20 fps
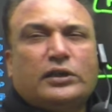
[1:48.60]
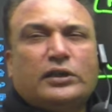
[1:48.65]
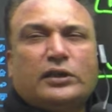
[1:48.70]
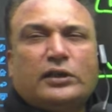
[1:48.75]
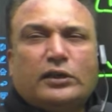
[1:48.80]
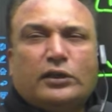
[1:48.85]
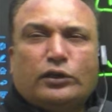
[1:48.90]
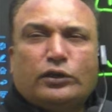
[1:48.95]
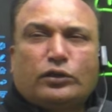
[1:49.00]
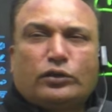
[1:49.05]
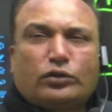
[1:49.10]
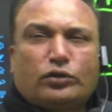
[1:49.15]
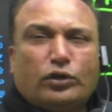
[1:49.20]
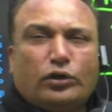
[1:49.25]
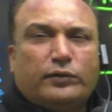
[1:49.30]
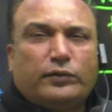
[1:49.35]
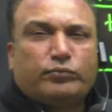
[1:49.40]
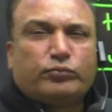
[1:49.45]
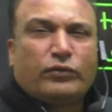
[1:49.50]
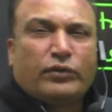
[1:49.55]
So
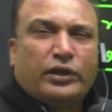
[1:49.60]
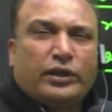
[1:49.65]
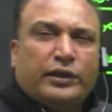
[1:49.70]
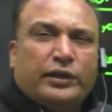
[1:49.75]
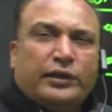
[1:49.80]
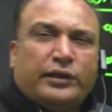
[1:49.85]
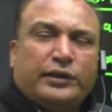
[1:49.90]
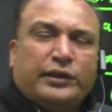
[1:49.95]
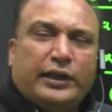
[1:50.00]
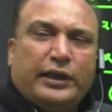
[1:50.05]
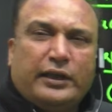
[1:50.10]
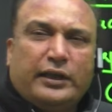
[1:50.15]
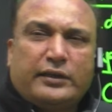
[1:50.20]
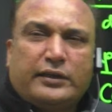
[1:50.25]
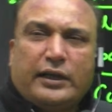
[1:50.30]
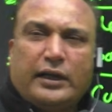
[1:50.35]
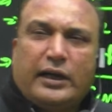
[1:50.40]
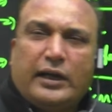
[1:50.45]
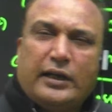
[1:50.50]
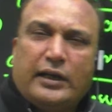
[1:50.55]
these
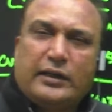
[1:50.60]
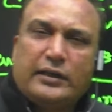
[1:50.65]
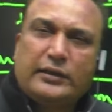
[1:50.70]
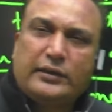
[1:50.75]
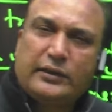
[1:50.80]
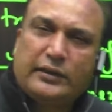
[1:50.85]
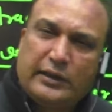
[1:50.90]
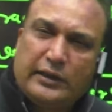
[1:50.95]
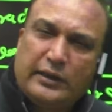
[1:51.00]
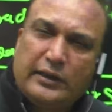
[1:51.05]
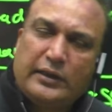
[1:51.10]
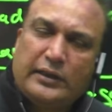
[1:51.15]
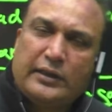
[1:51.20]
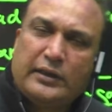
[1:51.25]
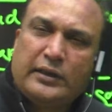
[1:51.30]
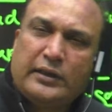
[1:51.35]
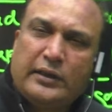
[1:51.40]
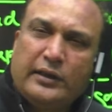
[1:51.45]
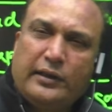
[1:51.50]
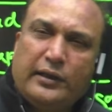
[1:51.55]
are the
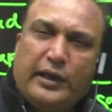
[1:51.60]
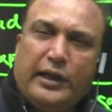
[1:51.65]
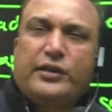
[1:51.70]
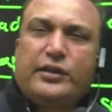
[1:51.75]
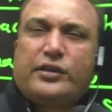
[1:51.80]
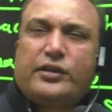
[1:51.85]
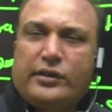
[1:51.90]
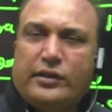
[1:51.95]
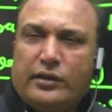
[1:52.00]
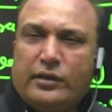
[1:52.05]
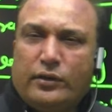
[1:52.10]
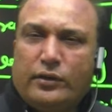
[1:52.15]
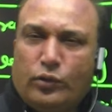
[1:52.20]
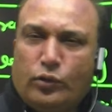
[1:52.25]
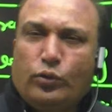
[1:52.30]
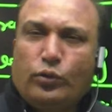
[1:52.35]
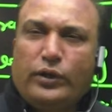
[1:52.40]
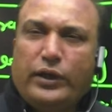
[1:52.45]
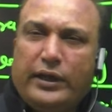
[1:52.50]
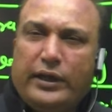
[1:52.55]
lists, two
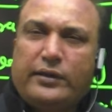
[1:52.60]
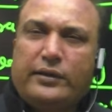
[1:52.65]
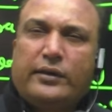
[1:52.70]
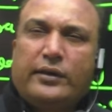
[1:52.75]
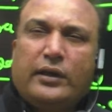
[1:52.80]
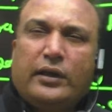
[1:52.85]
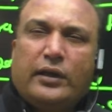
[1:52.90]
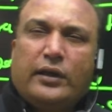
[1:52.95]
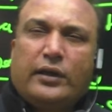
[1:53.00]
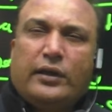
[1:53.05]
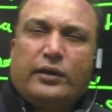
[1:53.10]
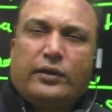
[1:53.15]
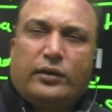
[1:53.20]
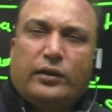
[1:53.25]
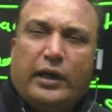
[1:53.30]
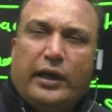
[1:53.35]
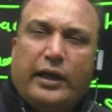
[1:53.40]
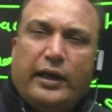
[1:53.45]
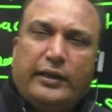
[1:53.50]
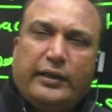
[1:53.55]
lists,
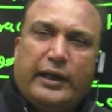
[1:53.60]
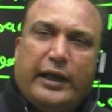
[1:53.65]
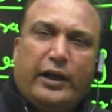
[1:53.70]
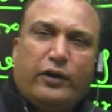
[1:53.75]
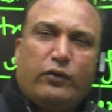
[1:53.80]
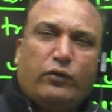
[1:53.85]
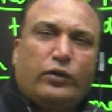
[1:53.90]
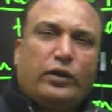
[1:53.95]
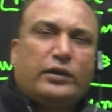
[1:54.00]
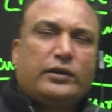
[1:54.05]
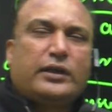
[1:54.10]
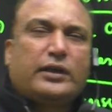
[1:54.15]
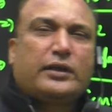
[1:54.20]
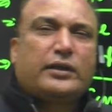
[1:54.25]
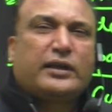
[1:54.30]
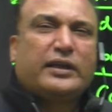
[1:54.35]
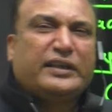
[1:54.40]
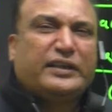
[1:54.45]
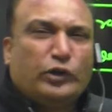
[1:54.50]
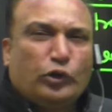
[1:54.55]
and that was the
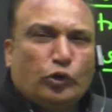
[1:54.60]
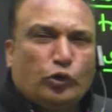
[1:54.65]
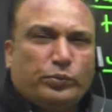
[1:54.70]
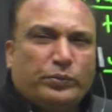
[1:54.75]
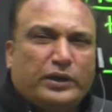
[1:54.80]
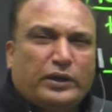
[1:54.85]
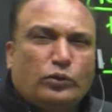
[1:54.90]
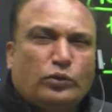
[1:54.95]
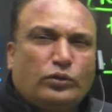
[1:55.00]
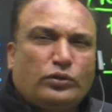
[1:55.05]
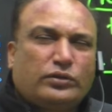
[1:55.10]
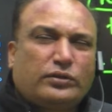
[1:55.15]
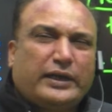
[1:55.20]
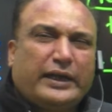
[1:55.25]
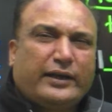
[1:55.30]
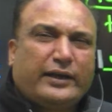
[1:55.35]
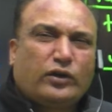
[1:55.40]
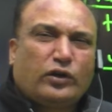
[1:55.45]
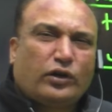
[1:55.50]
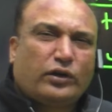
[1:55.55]
consumer goods like
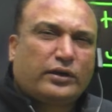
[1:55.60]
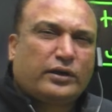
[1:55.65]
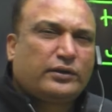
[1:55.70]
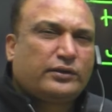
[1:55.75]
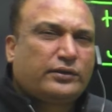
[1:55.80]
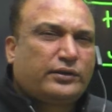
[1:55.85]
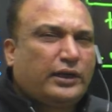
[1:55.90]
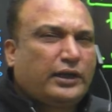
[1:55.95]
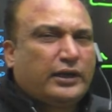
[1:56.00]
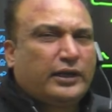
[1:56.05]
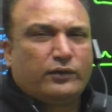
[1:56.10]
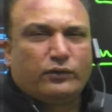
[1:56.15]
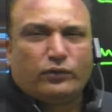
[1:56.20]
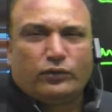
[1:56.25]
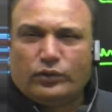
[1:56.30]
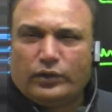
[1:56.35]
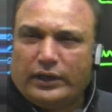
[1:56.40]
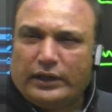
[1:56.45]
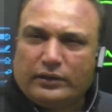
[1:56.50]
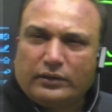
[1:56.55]
cotton, silk, and
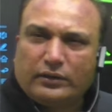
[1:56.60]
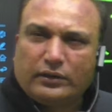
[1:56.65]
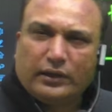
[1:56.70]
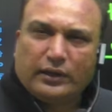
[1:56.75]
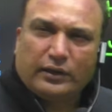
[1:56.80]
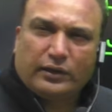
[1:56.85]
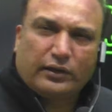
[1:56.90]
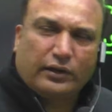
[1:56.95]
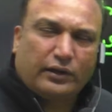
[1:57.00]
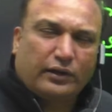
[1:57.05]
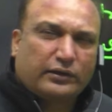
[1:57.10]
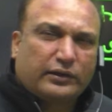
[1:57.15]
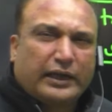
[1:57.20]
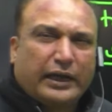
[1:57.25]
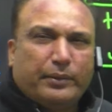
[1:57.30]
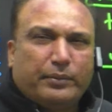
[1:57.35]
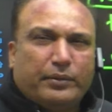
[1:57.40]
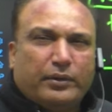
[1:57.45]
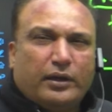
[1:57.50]
woolen cloth cap.